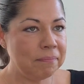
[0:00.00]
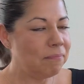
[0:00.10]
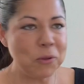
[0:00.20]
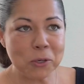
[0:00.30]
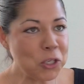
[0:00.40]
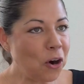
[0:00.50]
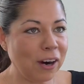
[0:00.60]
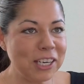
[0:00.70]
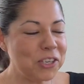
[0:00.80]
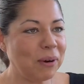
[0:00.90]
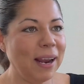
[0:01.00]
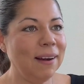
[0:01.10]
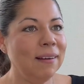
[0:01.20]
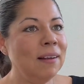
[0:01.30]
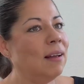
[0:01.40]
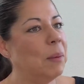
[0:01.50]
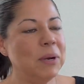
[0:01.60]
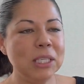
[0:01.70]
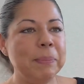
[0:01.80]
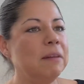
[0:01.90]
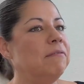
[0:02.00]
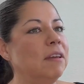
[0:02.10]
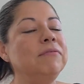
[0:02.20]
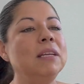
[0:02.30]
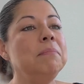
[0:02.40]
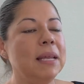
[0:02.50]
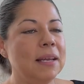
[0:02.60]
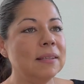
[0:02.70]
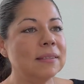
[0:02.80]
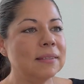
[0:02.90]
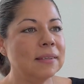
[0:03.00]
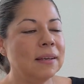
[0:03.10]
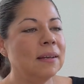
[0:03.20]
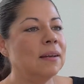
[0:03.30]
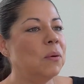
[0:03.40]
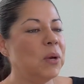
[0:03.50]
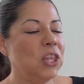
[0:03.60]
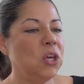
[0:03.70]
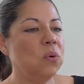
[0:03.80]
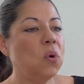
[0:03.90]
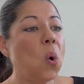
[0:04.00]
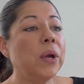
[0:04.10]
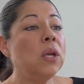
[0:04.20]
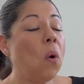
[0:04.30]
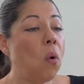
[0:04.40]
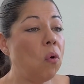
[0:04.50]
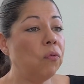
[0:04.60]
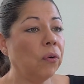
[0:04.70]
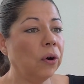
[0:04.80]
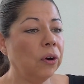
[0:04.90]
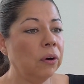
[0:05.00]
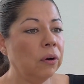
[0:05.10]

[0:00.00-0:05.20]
No charge, right? I'm going to spend 15 minutes with you going over